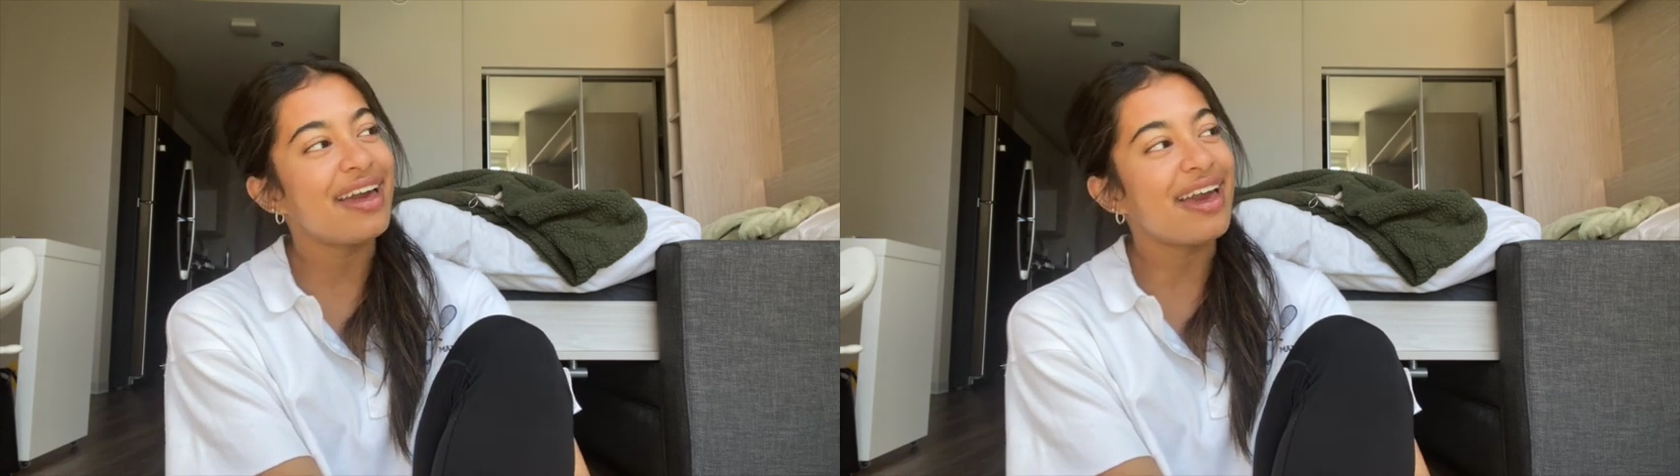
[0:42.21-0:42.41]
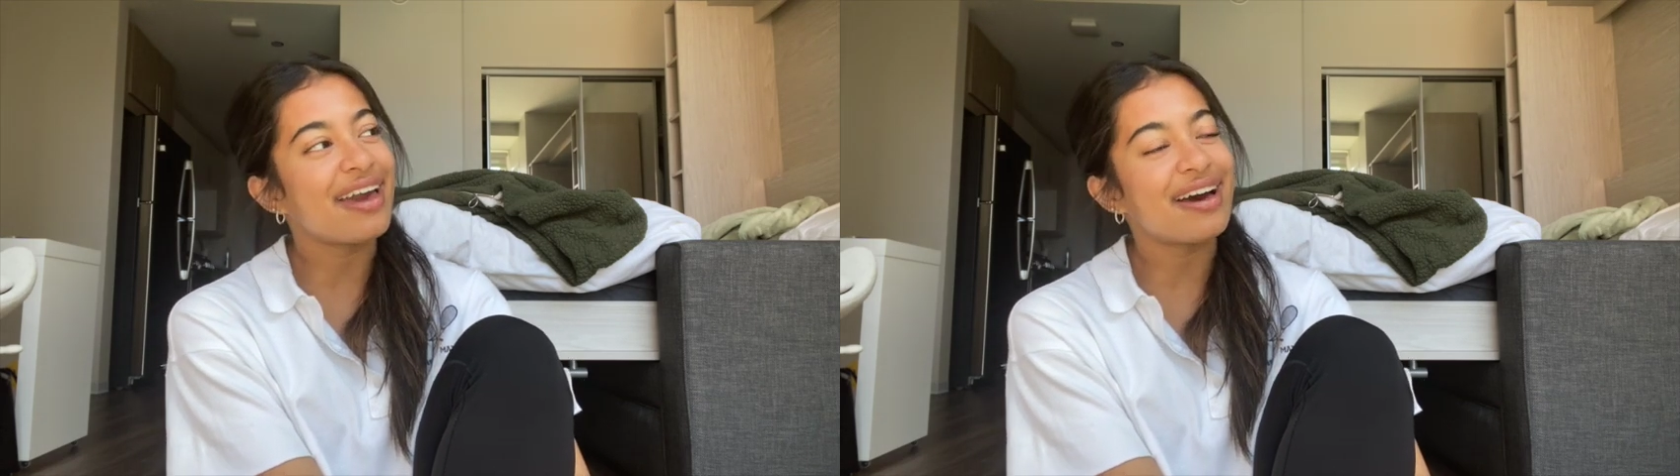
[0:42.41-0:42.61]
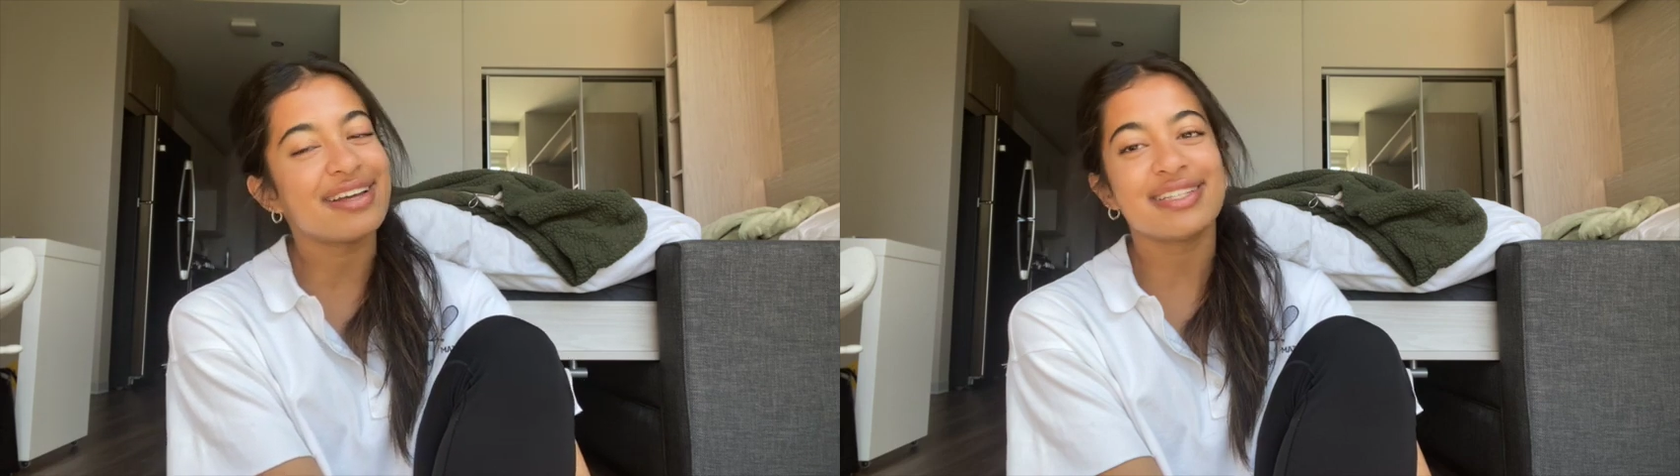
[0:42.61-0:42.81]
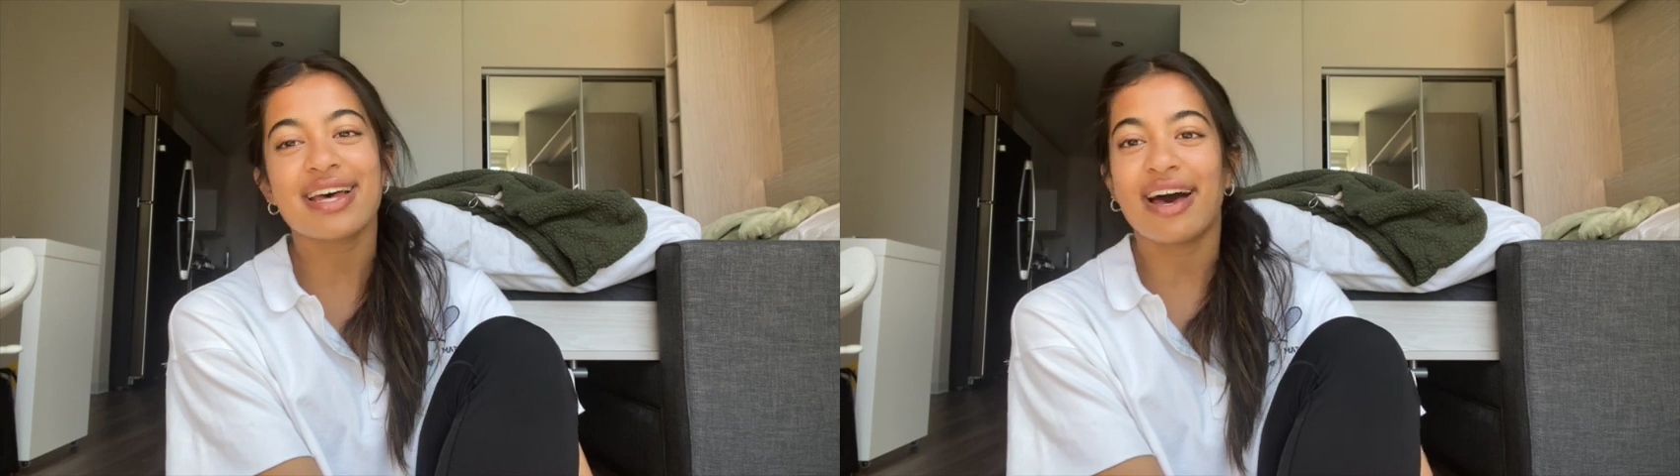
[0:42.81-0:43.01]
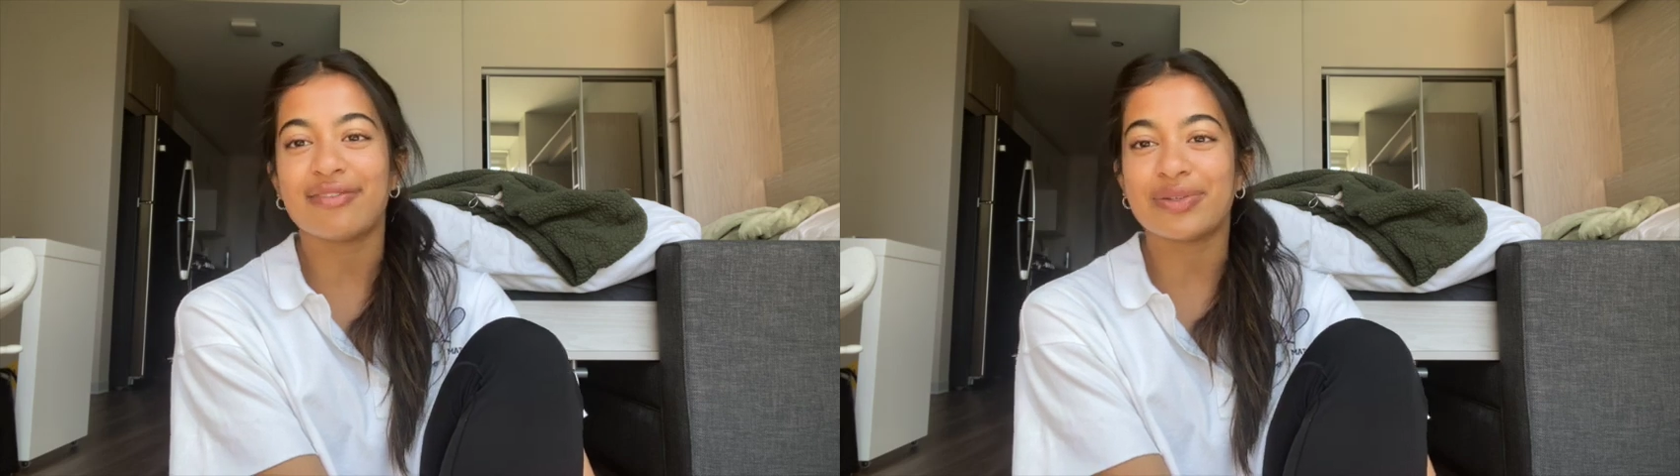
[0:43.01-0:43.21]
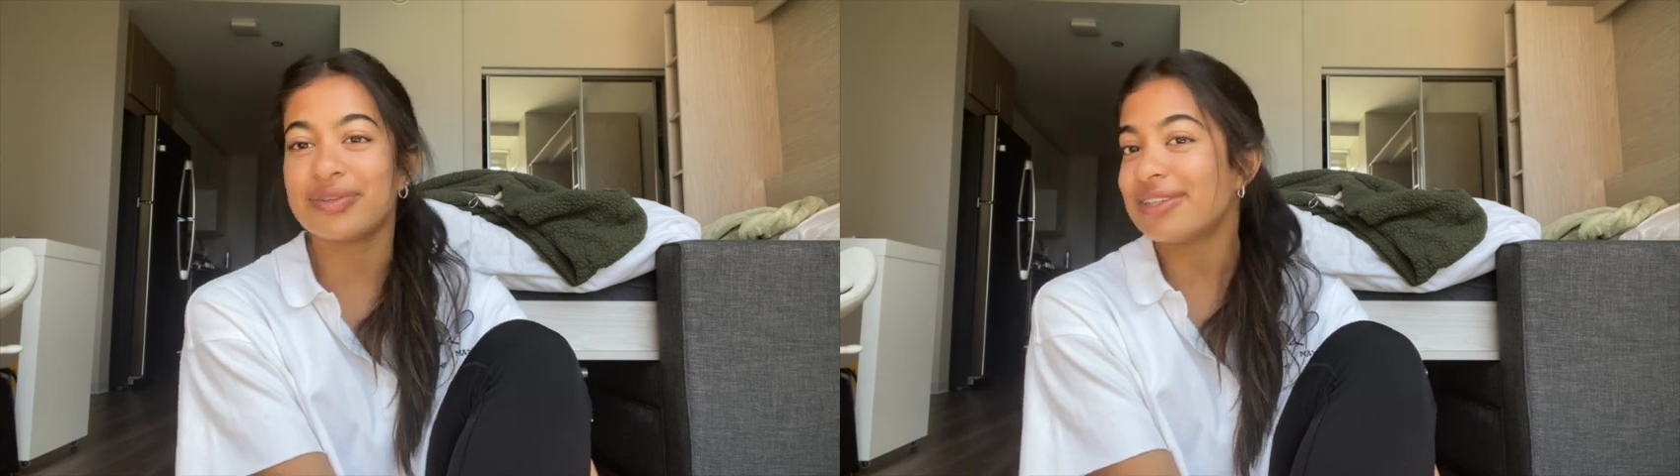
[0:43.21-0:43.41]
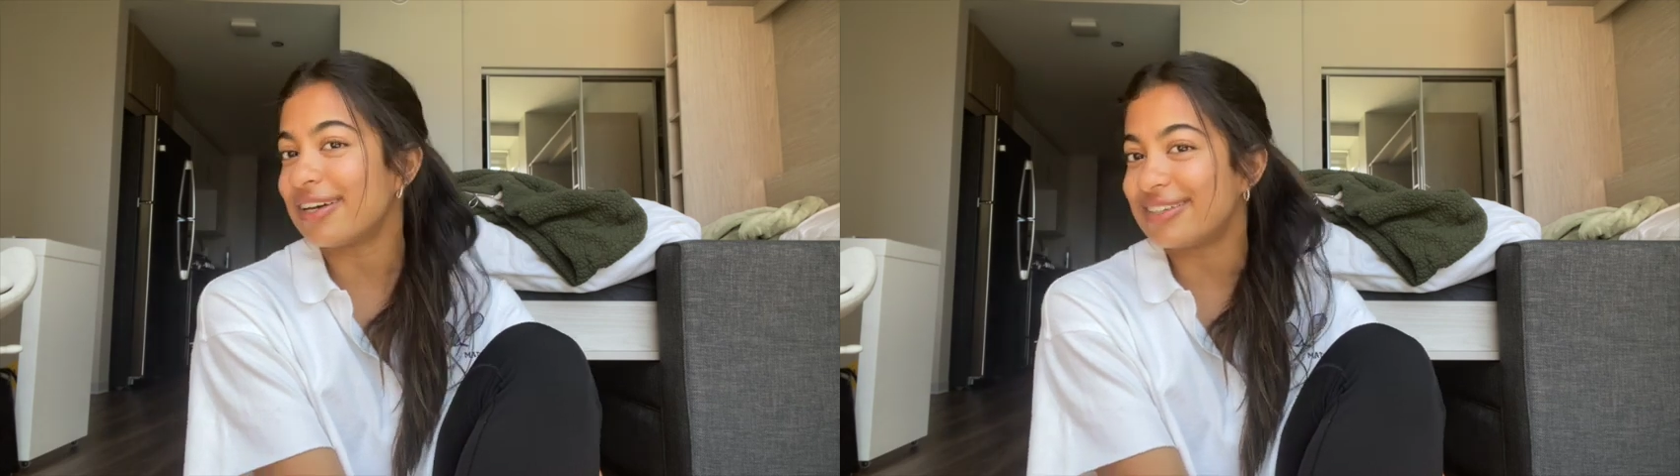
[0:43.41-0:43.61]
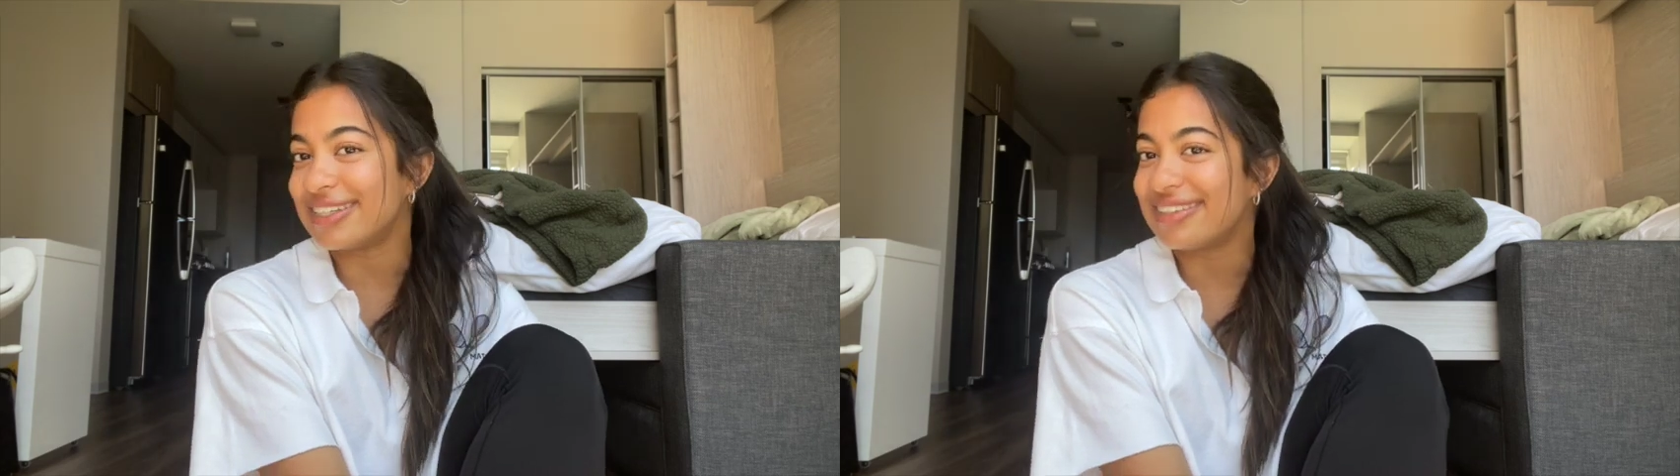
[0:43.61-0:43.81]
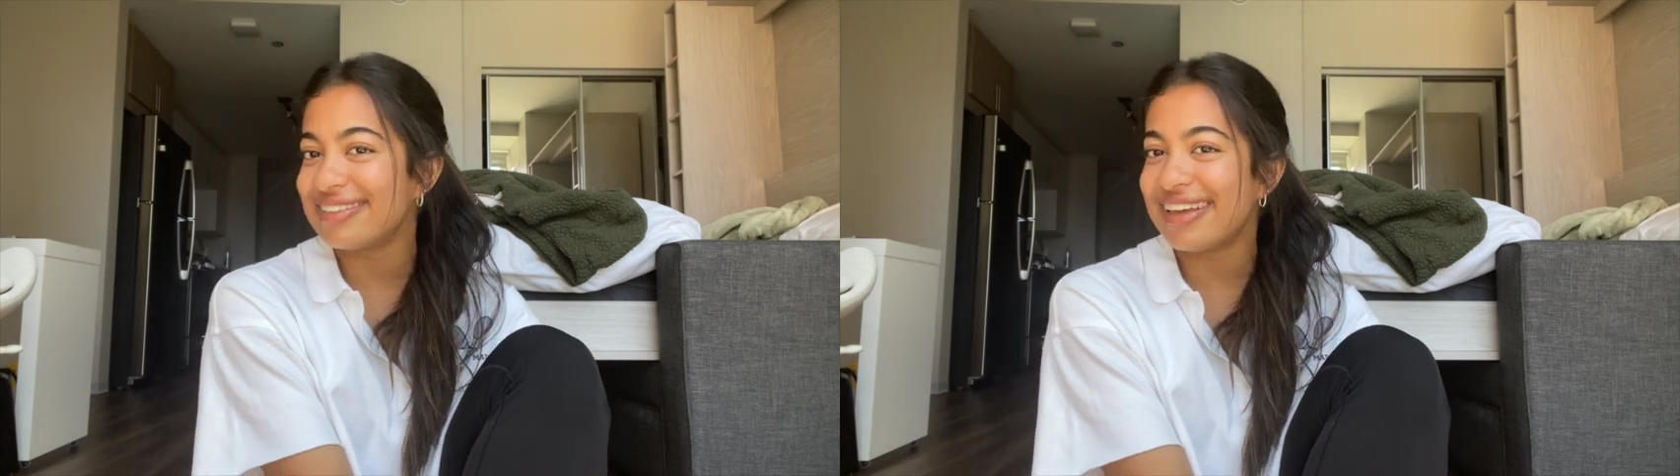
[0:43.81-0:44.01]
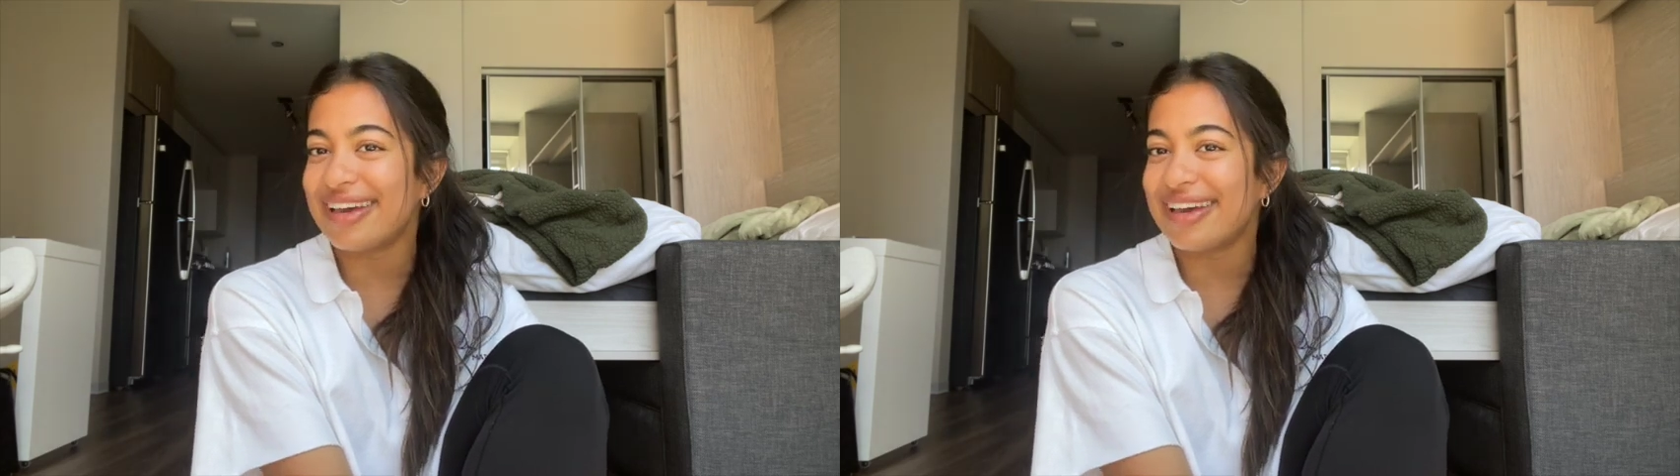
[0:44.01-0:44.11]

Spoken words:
and I flew to London